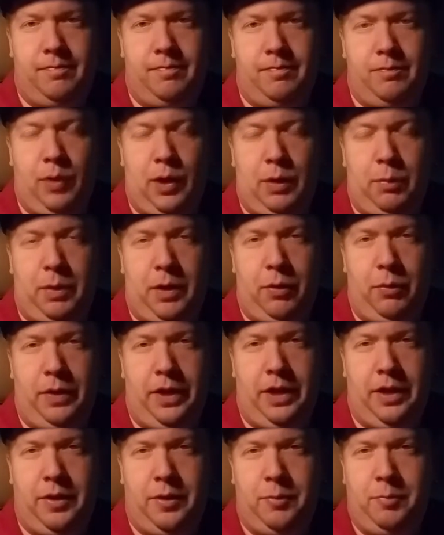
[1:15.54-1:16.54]
Well, here we
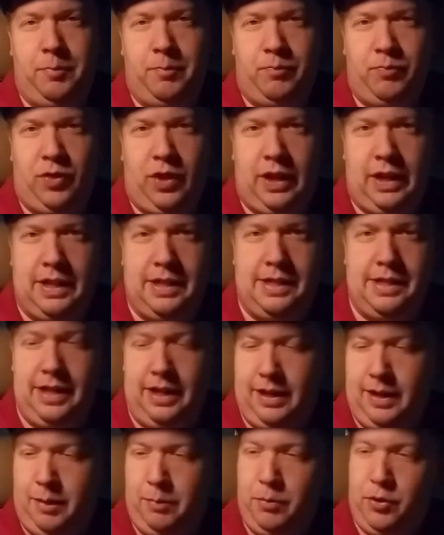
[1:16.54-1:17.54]
go. It's
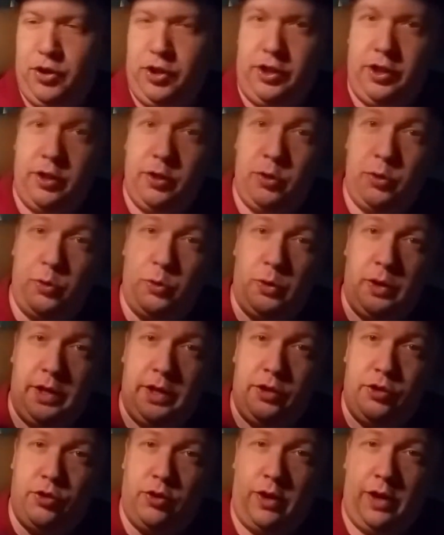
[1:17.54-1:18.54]
time to go
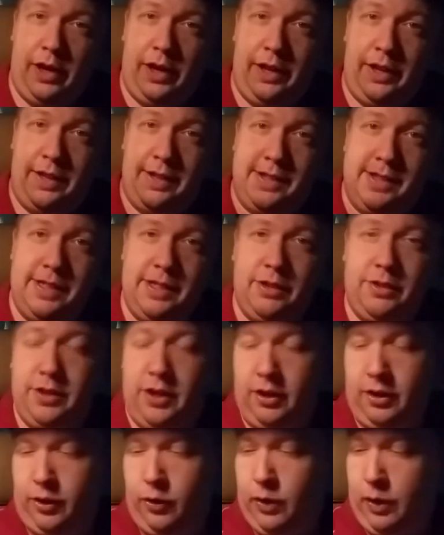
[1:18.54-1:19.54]
and try this Del
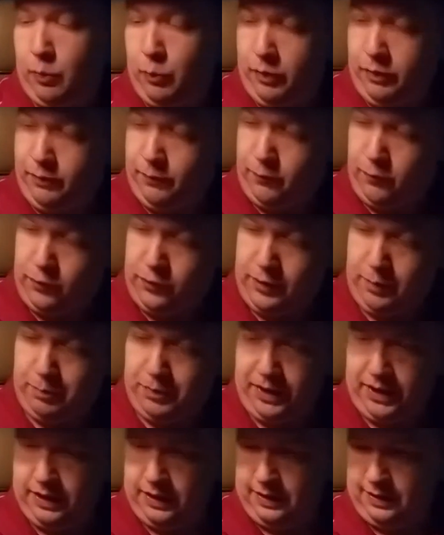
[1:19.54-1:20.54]
Taco. I went for
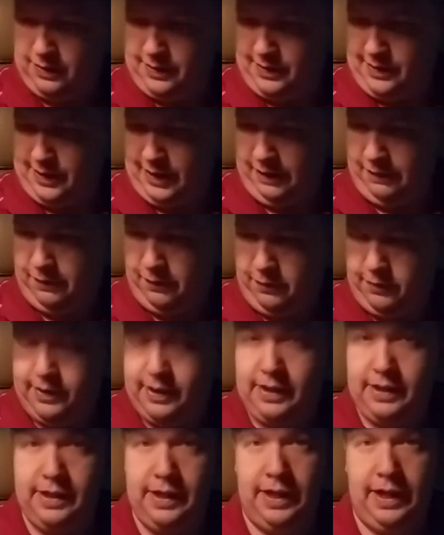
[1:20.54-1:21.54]
something a little safer
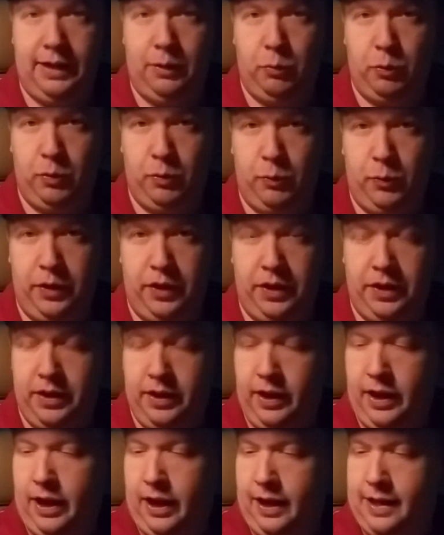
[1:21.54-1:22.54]
today with the
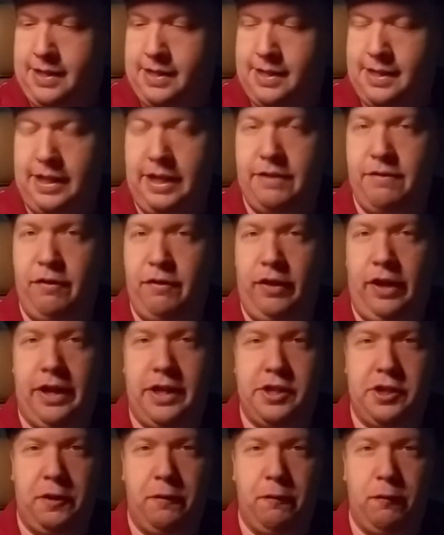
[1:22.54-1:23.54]
High C
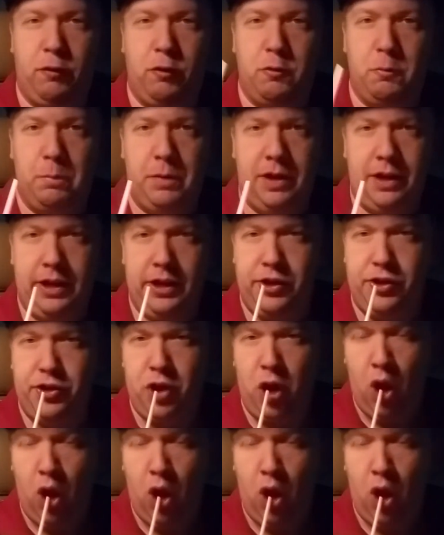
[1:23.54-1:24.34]
Passion Fruit Punch,